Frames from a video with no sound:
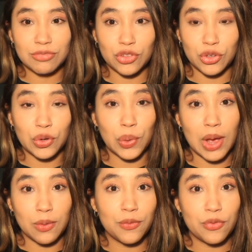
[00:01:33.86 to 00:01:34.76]
you know
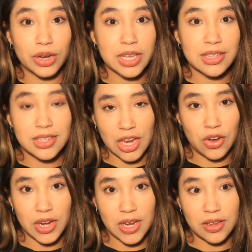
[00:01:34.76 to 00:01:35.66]
how freaking
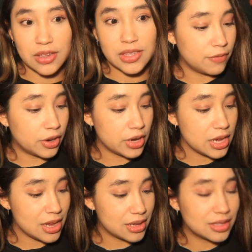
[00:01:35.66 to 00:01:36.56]
scary it is.
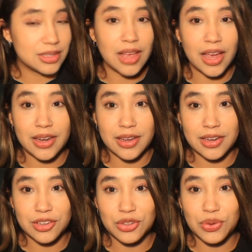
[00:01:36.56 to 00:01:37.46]
Very
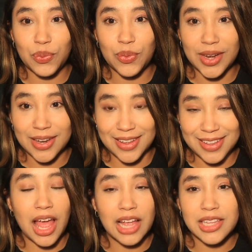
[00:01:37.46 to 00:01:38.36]
excited to read
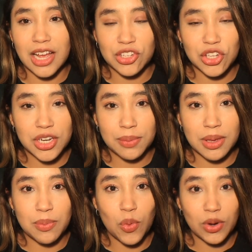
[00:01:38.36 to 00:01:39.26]
it. It's actually gonna
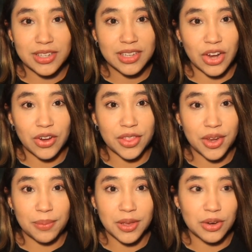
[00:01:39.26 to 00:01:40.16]
be more scary
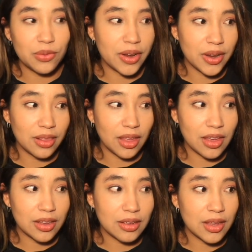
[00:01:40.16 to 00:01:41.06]
that I'm gonna read it
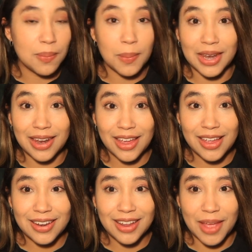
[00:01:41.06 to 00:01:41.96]
like
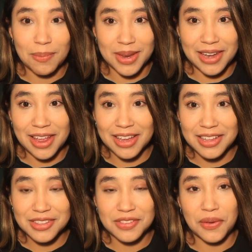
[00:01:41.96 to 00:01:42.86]
at
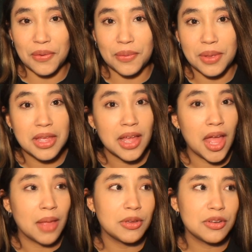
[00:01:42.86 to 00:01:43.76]
midnight. So
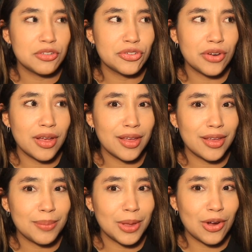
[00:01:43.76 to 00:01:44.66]
I'm gonna
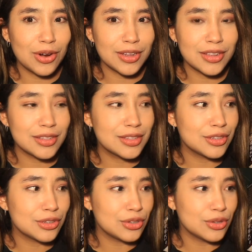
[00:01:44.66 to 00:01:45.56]
try my
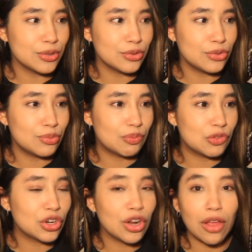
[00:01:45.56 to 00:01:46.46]
hardest to
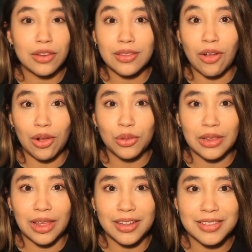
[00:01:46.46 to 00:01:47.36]
turn on all the
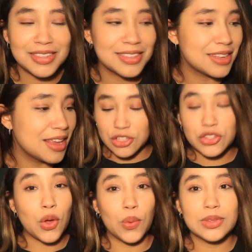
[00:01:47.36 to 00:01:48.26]
lights.
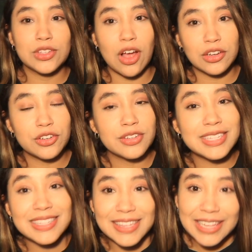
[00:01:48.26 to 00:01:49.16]
So, Dr.
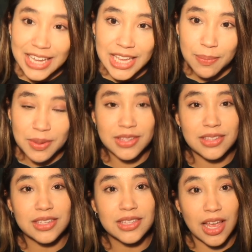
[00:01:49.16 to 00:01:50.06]
Sleep
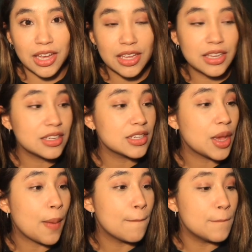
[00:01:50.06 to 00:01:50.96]
is the second
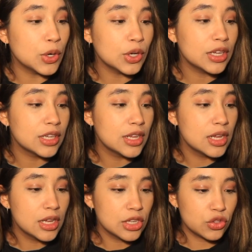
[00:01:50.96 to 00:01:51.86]
book
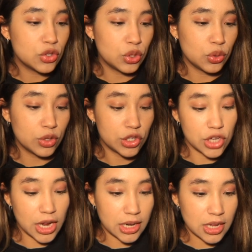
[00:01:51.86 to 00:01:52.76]
to The
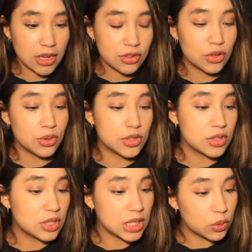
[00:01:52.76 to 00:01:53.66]
Shining, so it's
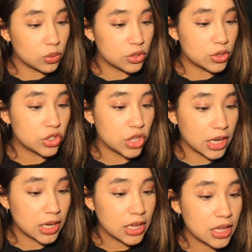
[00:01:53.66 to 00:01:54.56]
a sequel to The
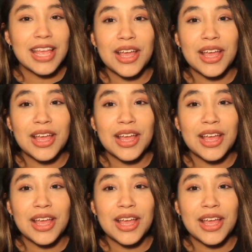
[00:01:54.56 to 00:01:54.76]
Shining.